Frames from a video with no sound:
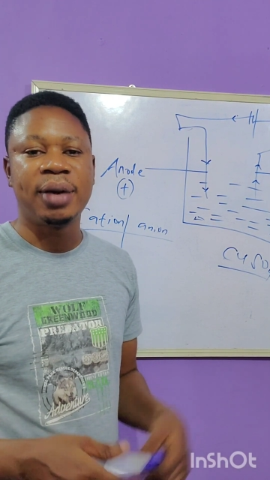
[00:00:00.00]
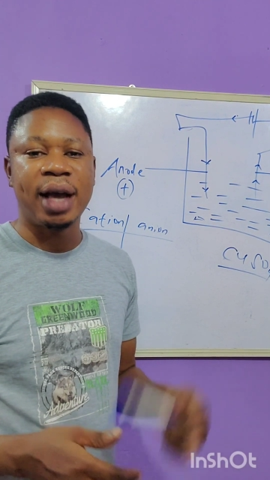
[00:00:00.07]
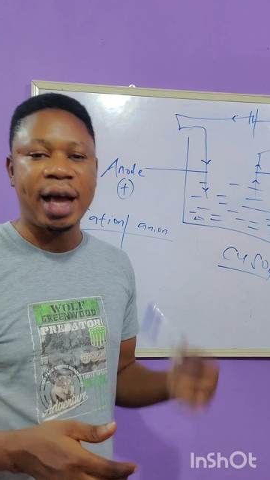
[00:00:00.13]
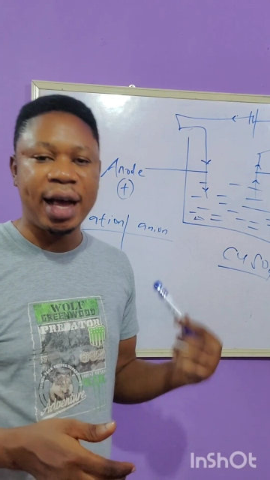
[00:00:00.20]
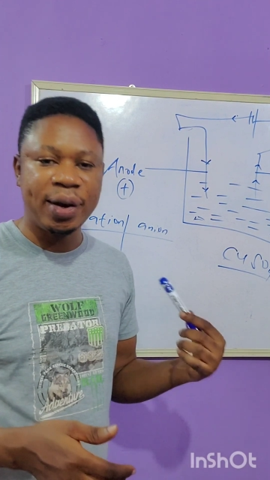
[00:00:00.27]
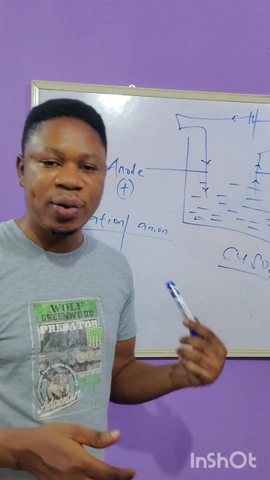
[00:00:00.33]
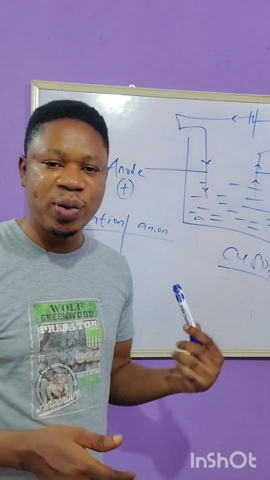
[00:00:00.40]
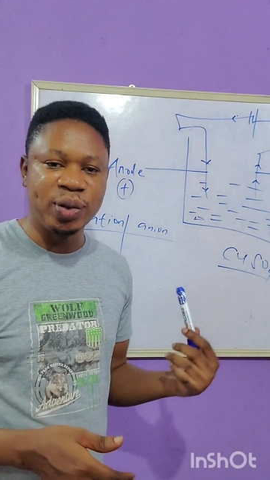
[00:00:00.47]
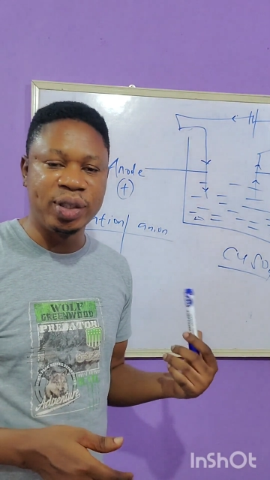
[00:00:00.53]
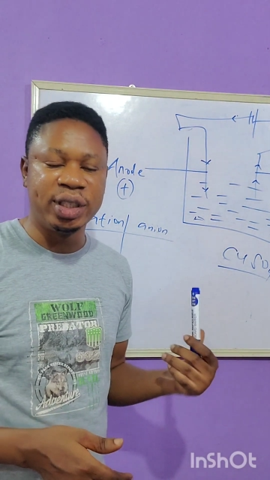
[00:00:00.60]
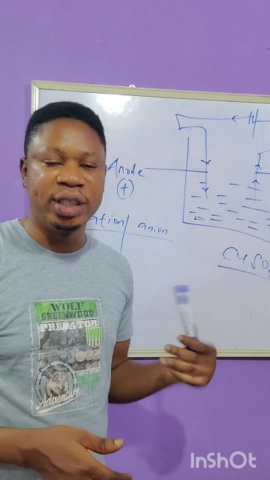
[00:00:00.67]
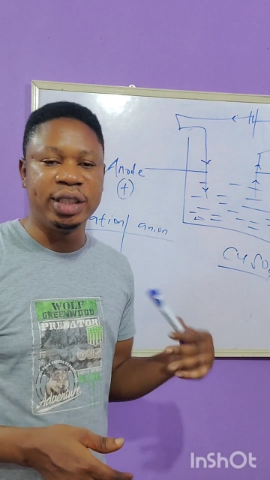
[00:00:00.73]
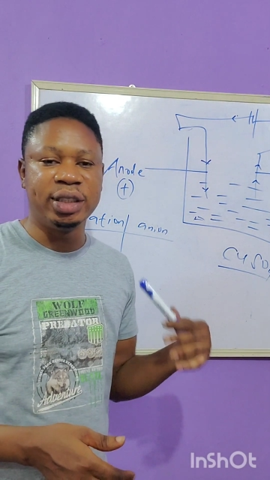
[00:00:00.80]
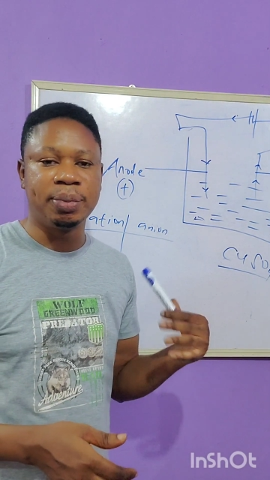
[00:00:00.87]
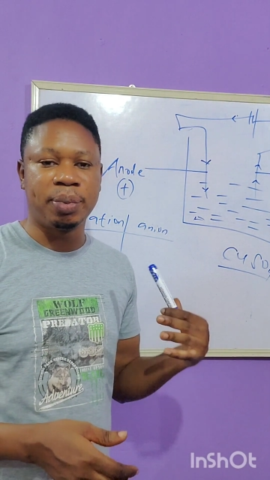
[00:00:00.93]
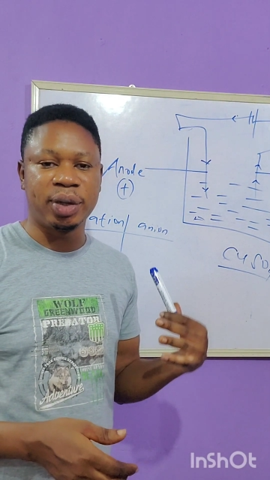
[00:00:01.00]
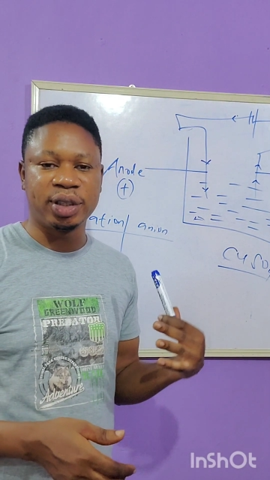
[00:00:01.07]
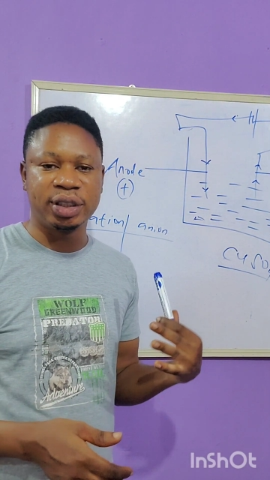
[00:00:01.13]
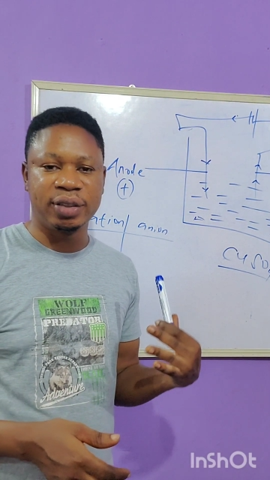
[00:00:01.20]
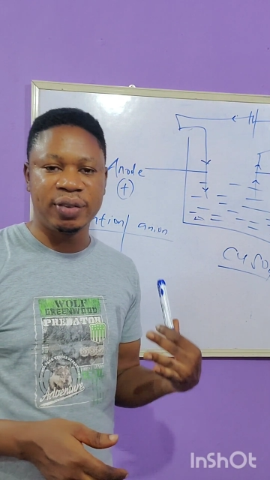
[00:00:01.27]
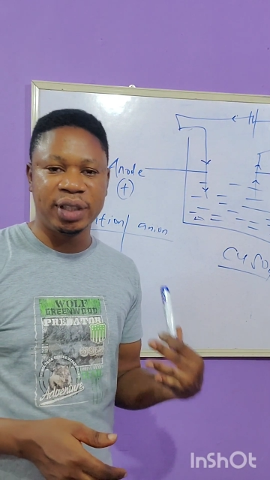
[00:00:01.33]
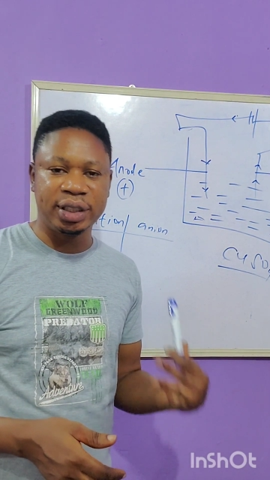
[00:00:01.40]
Anode is
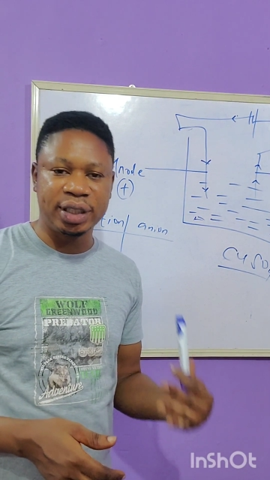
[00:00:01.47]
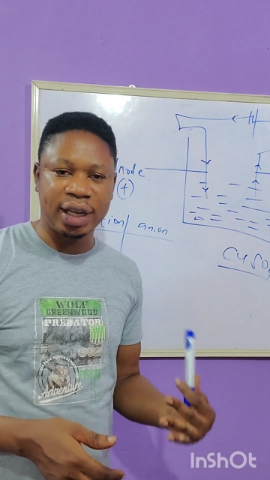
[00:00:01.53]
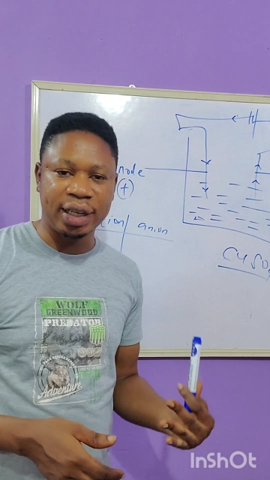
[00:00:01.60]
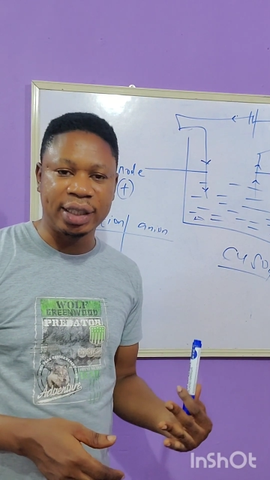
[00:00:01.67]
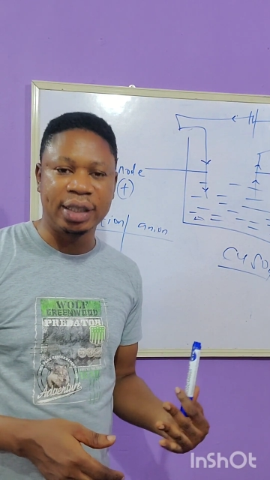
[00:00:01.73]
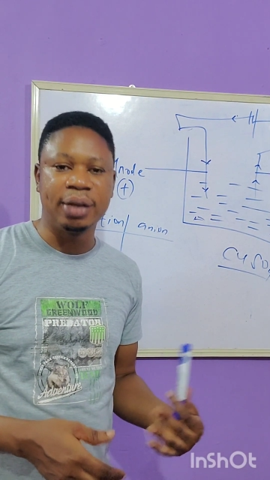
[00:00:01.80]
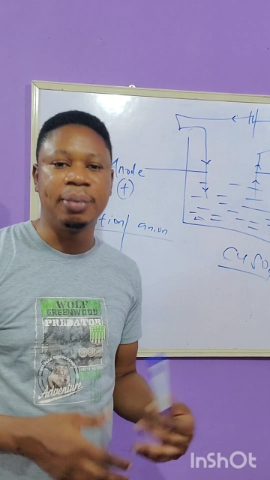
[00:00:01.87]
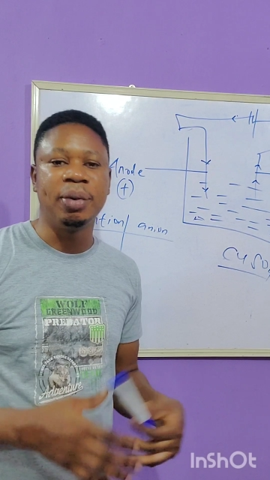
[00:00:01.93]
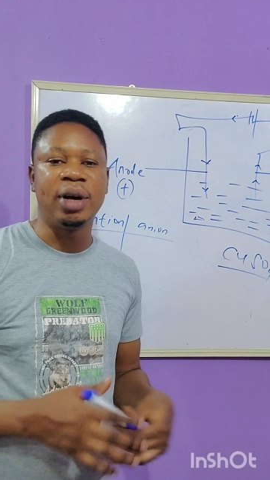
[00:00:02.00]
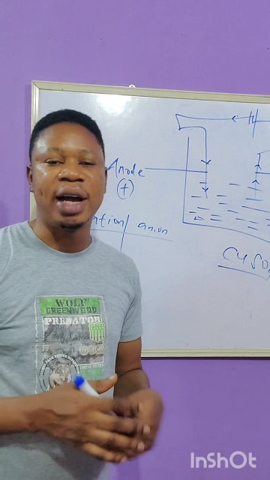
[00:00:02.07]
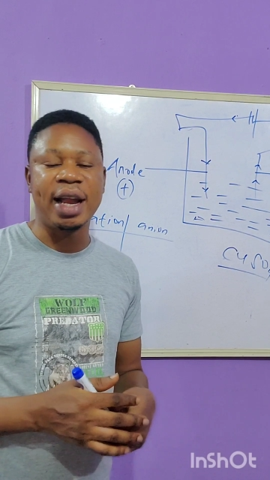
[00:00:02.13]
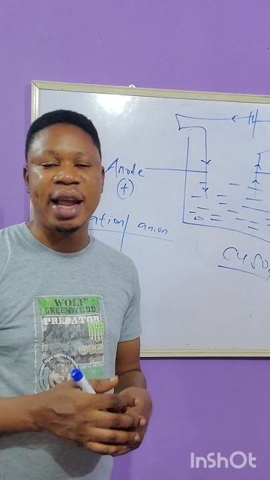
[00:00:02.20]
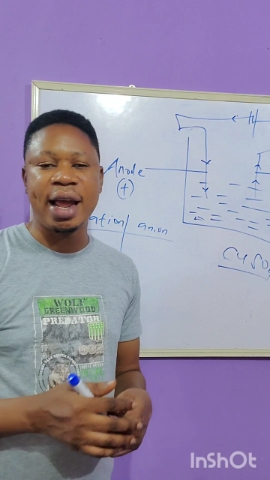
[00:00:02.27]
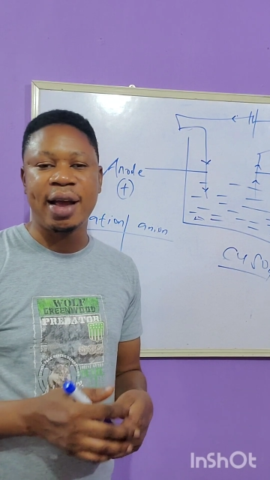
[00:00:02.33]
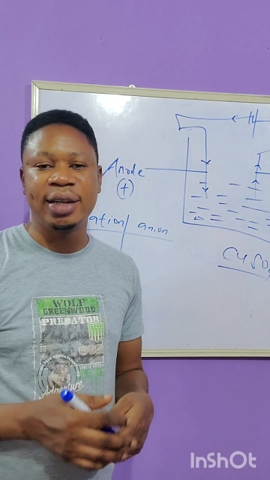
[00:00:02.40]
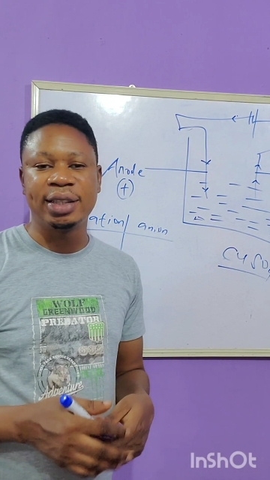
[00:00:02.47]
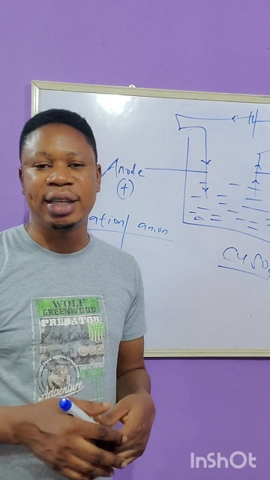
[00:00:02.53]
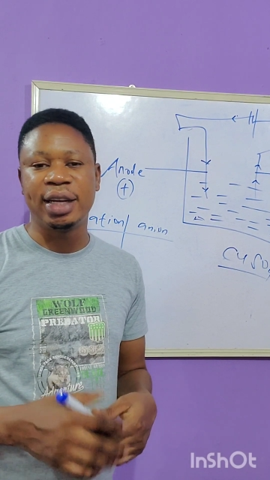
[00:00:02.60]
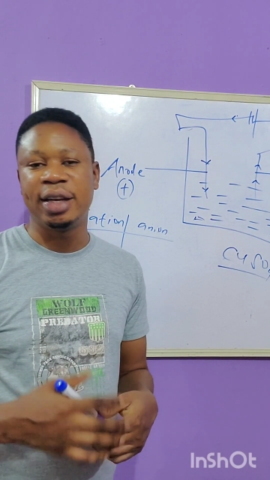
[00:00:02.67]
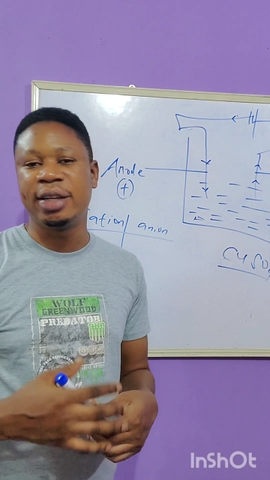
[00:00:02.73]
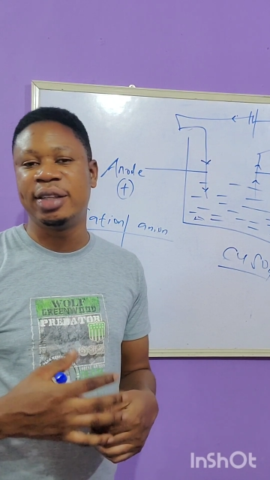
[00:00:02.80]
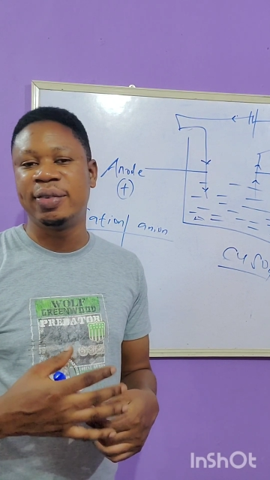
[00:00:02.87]
positively charged, but anions are
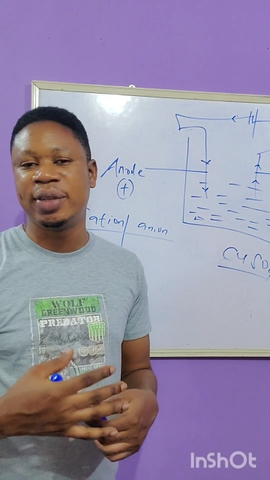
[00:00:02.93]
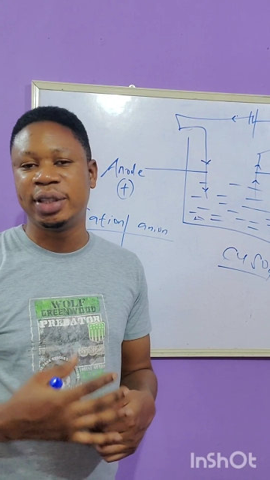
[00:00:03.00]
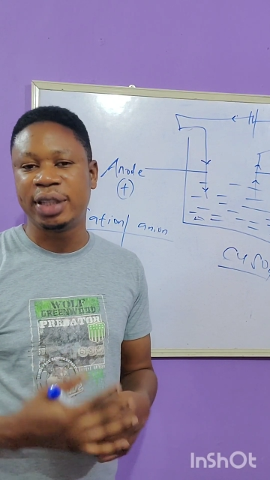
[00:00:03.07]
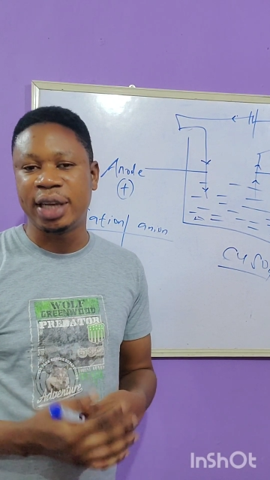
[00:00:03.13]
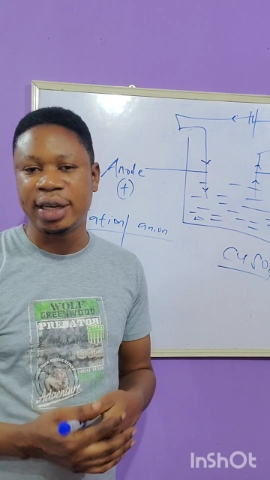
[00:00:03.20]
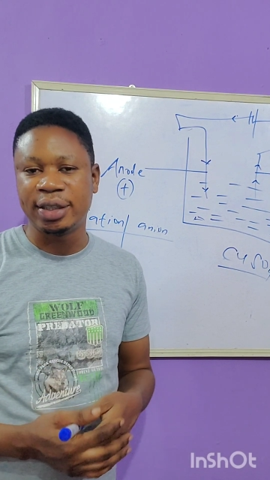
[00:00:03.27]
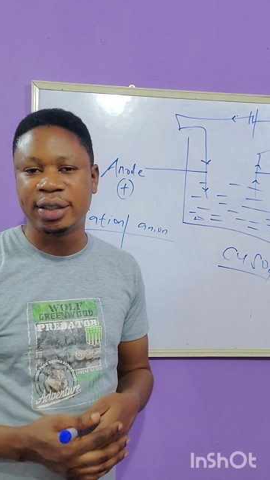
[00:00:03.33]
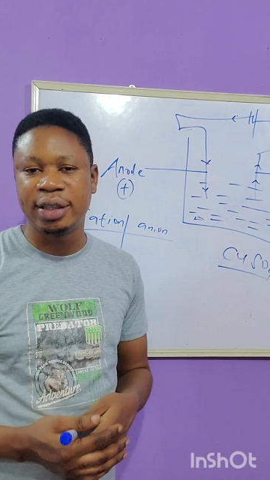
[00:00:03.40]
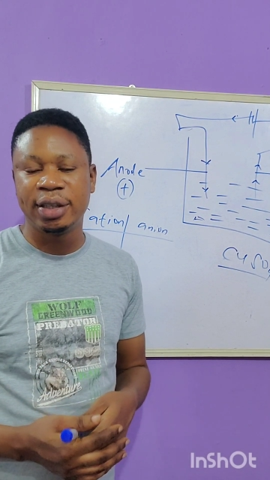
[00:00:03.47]
negatively charged.